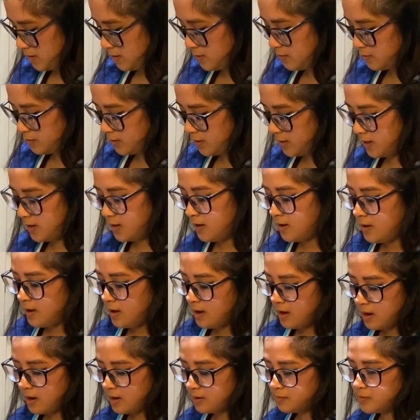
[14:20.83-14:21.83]
Okay,
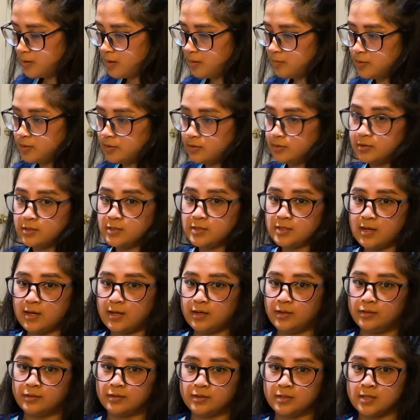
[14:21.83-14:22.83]
abdominal
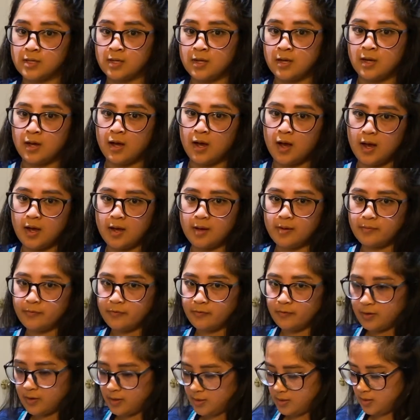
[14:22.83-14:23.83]
sounds
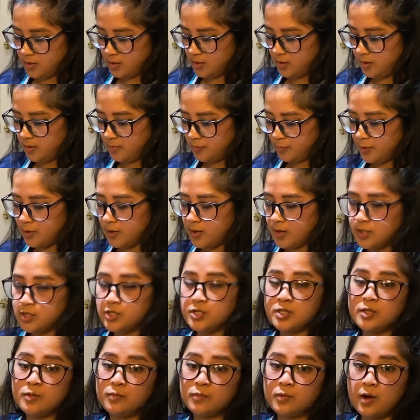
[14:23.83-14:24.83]
of
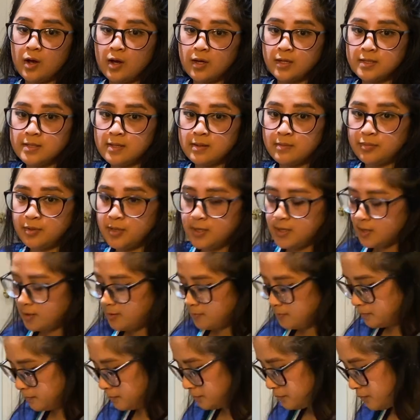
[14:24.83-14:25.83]
percussion were all timpani.
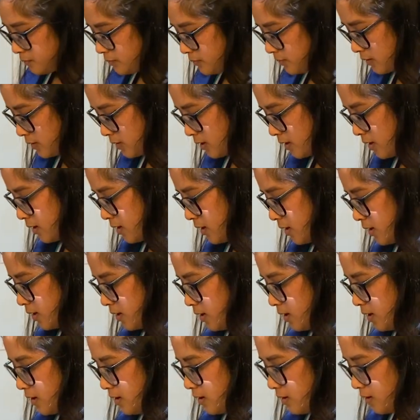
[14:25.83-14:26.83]

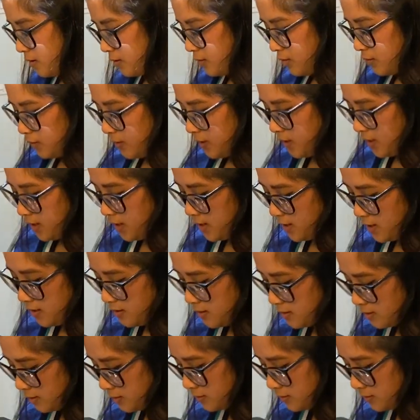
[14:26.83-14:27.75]
Okay,